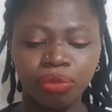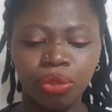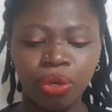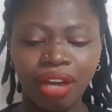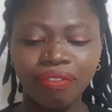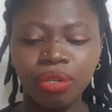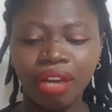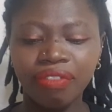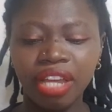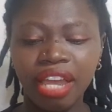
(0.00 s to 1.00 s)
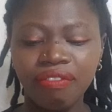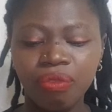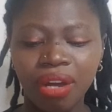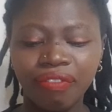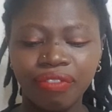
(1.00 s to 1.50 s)
you have to have the
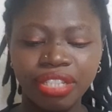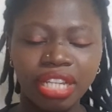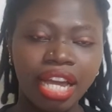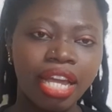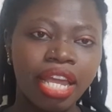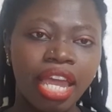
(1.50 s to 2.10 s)
F1 visa.